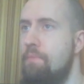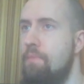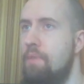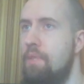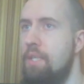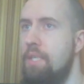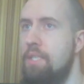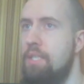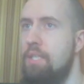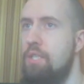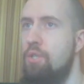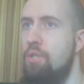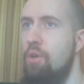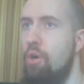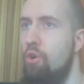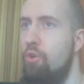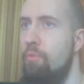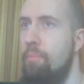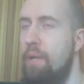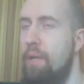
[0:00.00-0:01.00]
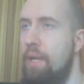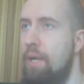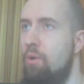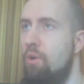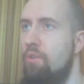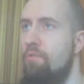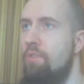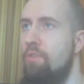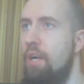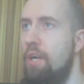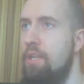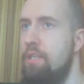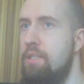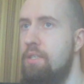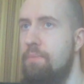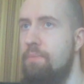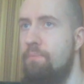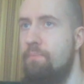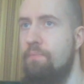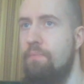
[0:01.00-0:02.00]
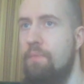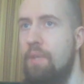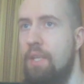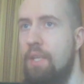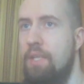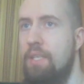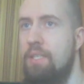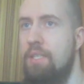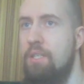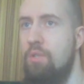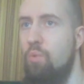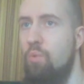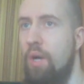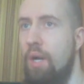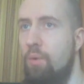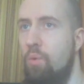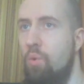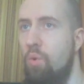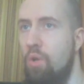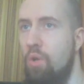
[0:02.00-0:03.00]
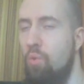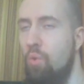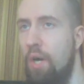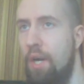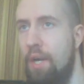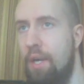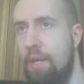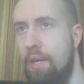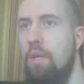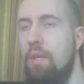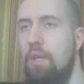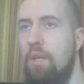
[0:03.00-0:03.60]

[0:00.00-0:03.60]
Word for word: This is to open our files, and this is where we will work.